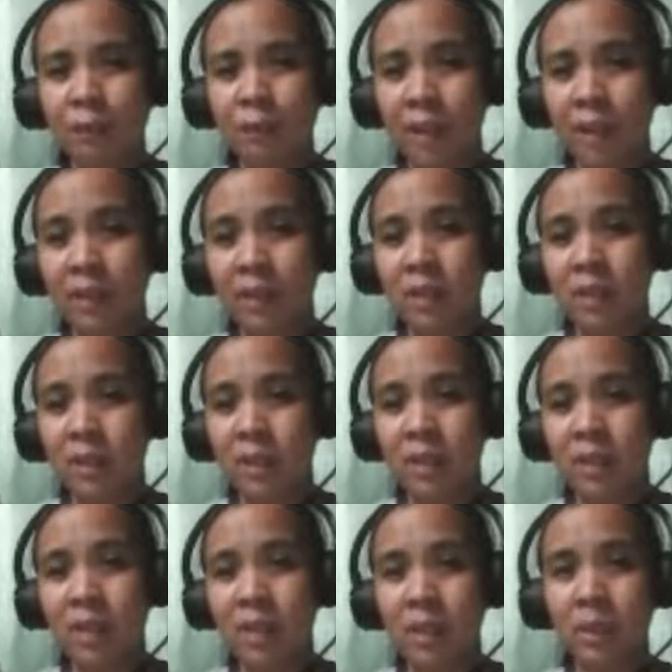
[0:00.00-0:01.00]
factors that are
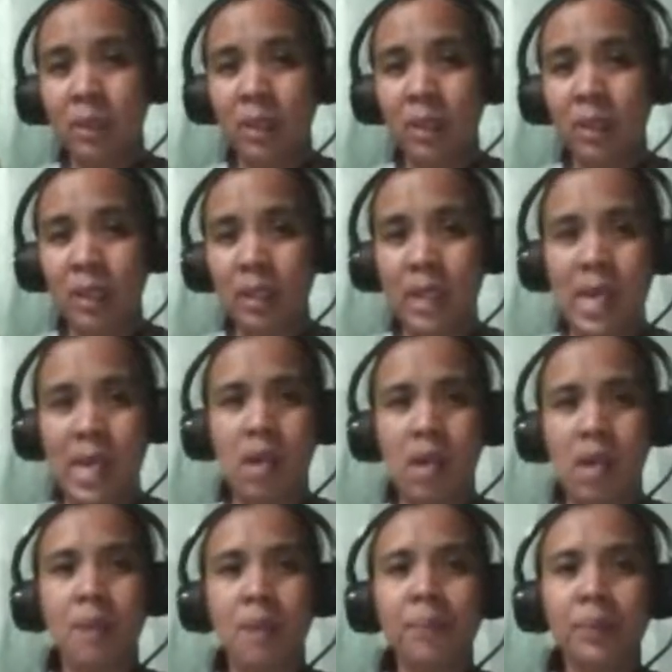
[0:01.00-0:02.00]
included in here.
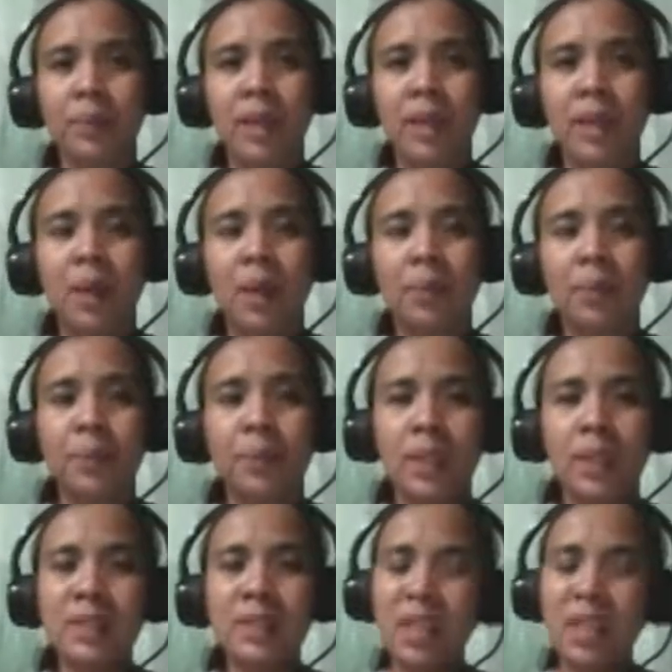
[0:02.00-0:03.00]
Now,
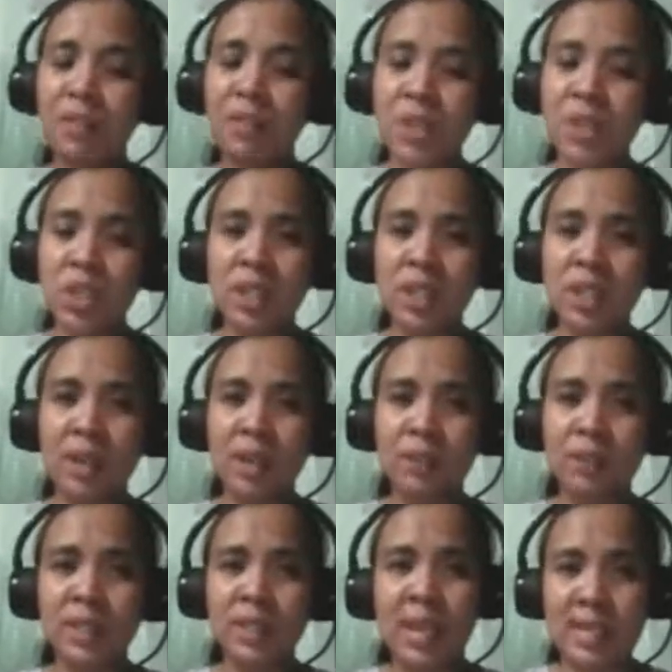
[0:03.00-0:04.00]
television
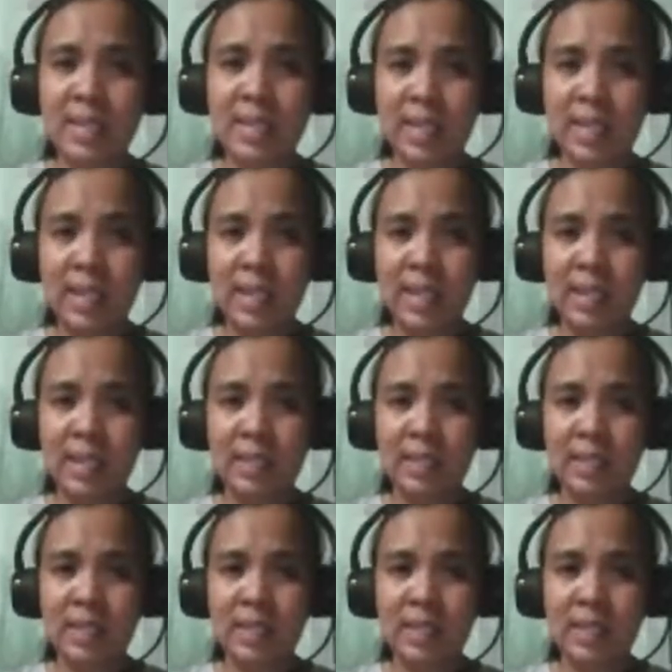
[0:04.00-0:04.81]
advertising is